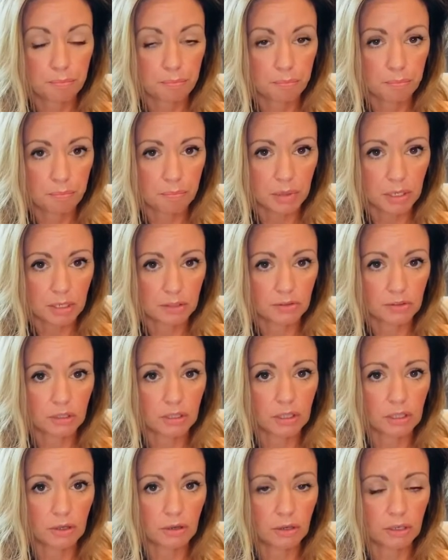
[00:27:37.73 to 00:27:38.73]
But it's a
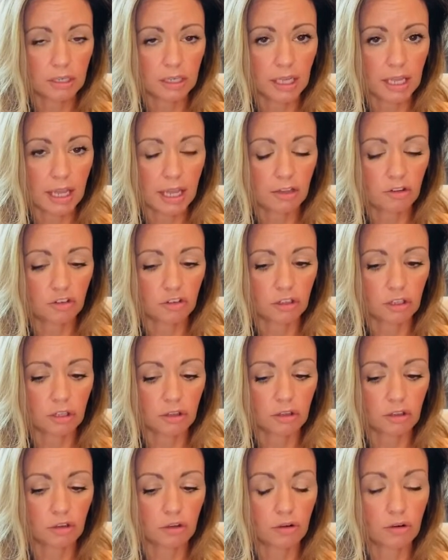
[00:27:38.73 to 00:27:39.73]
clear
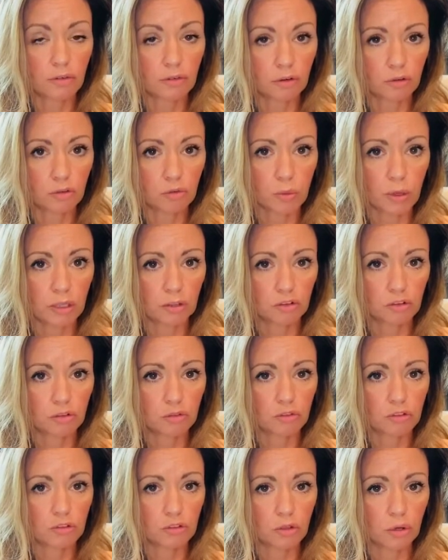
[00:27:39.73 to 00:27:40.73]
indication. The universe wants you
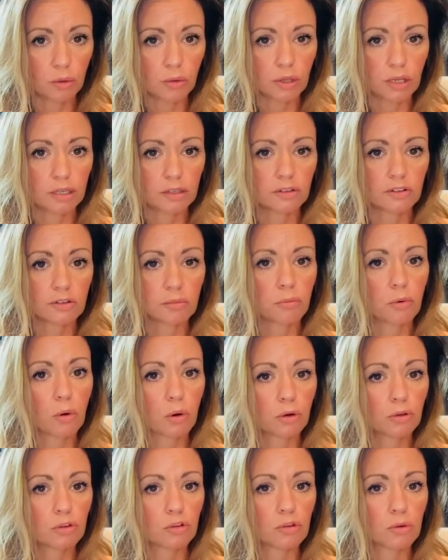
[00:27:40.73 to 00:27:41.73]
to know that it
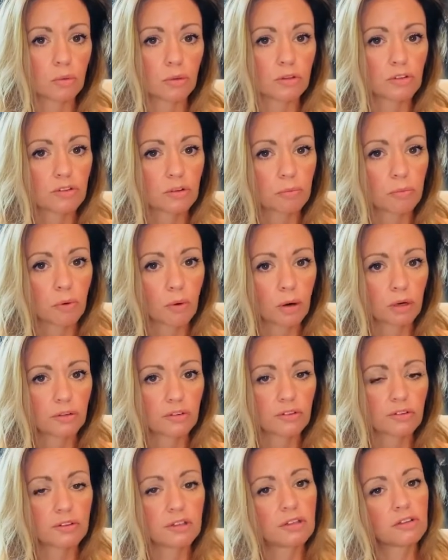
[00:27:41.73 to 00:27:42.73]
supports you. It
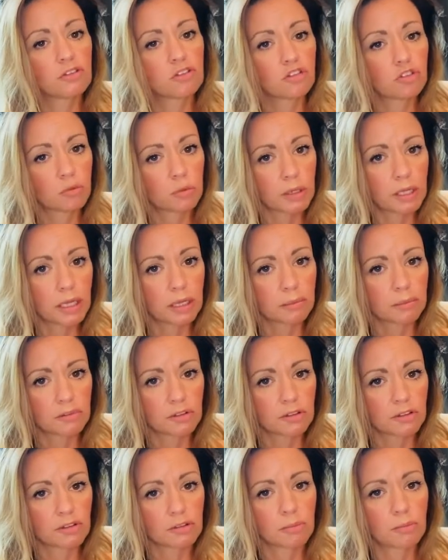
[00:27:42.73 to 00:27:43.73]
supports these dreams.
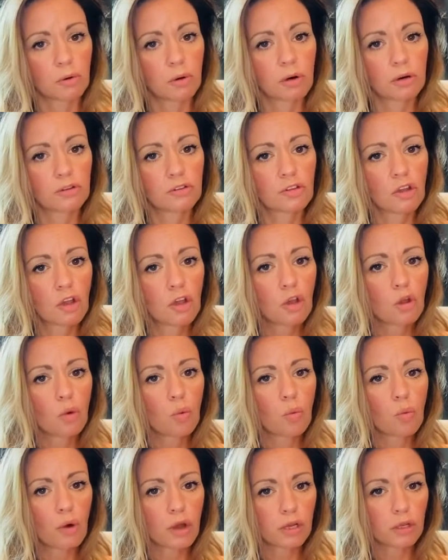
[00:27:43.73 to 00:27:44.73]
It supports
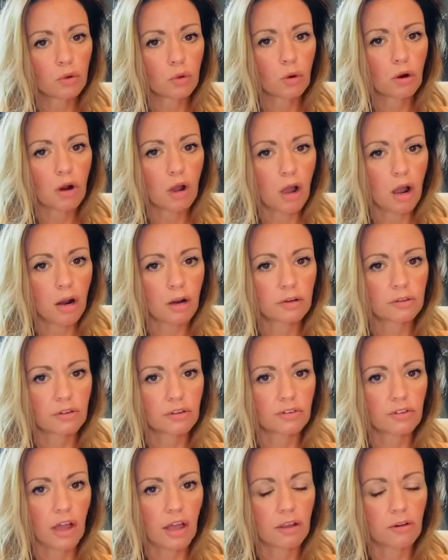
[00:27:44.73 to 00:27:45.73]
what your heart
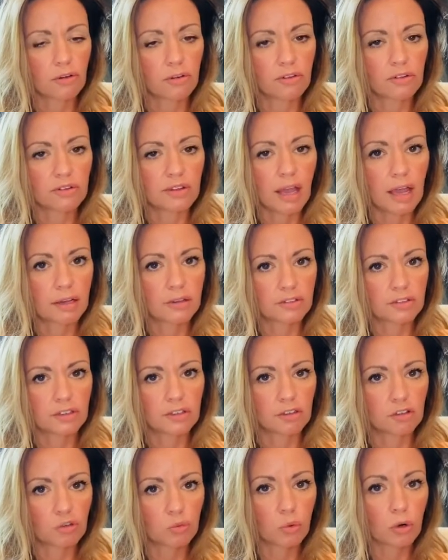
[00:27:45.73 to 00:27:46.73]
desires next, and
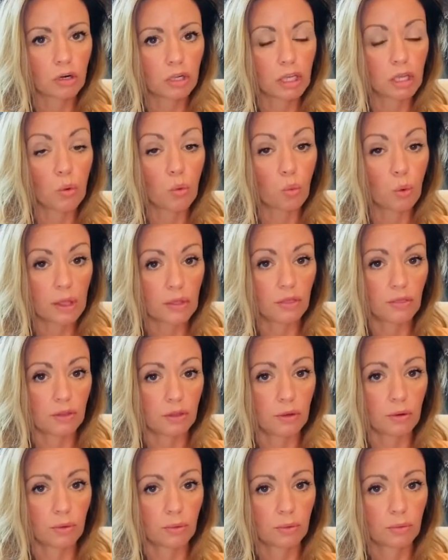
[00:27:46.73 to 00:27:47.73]
it's working with
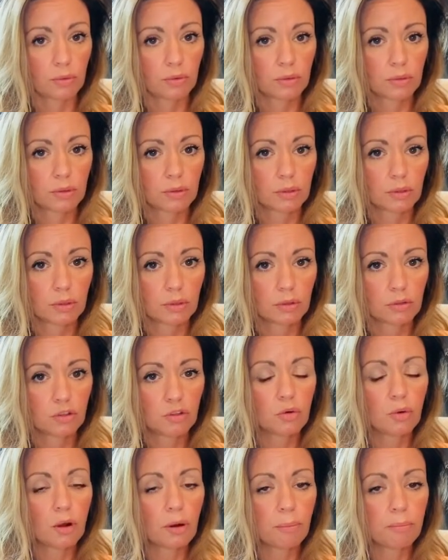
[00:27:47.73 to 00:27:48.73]
you.
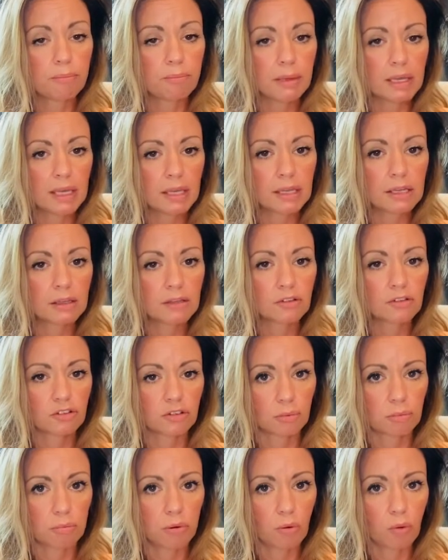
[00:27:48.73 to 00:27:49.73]
You are being
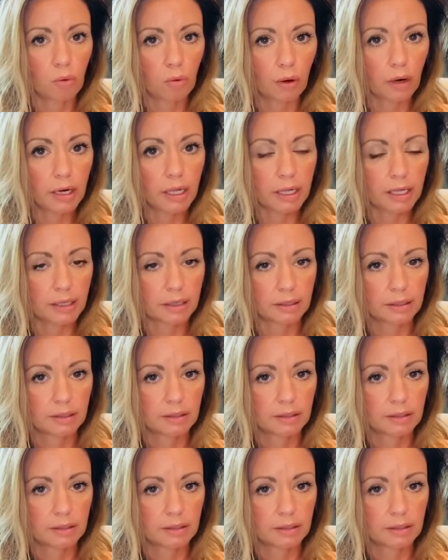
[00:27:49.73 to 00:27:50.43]
supported.